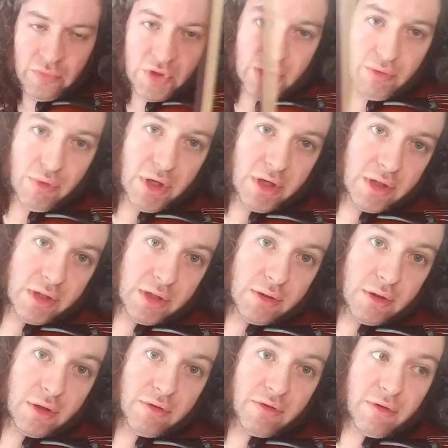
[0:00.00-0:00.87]
then where do
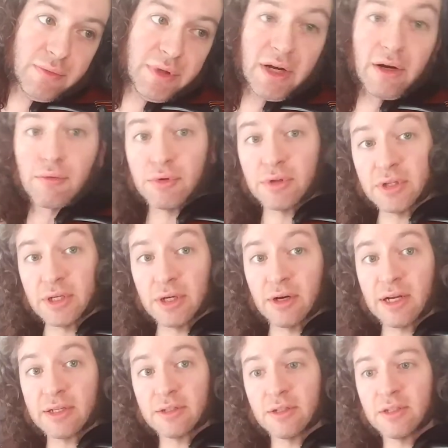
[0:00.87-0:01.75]
you go from there within
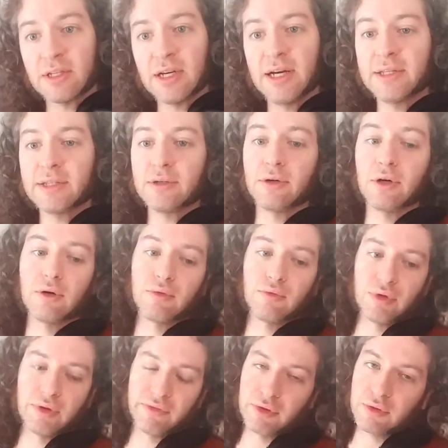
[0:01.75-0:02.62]
your exercise? Or
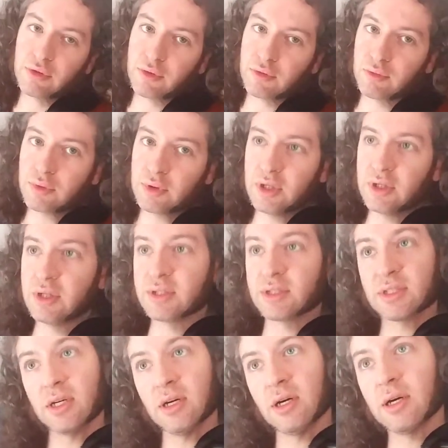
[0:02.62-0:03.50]
if you were in a
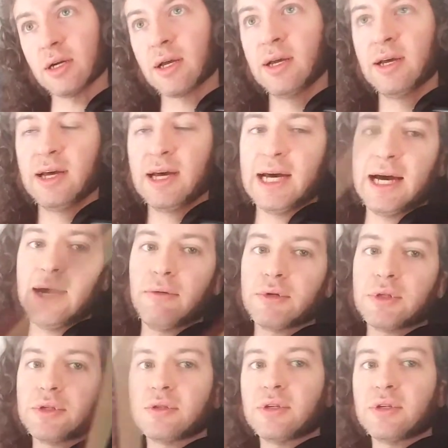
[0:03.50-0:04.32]
song, how would you